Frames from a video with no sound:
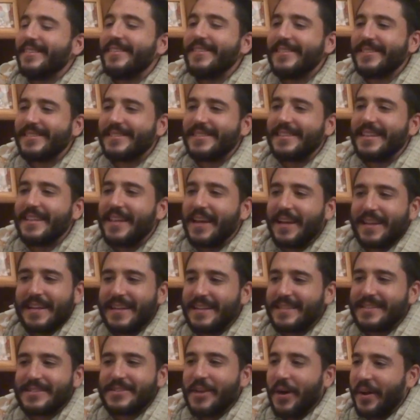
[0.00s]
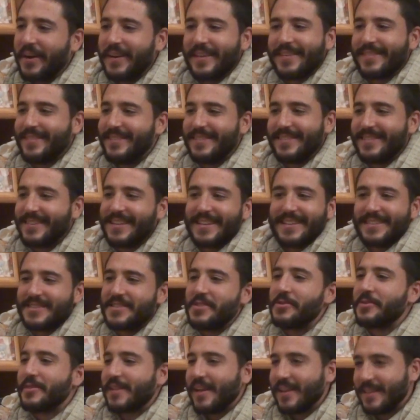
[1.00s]
It's siddha, it's
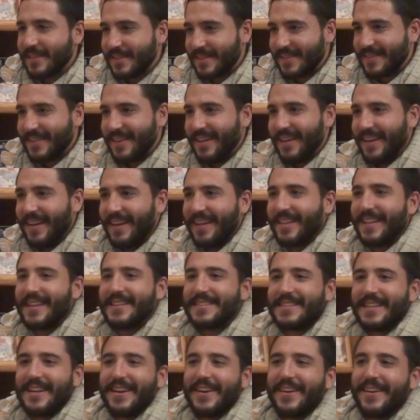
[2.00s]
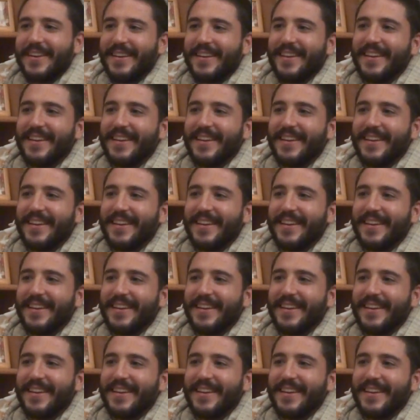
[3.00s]
useless. It's there.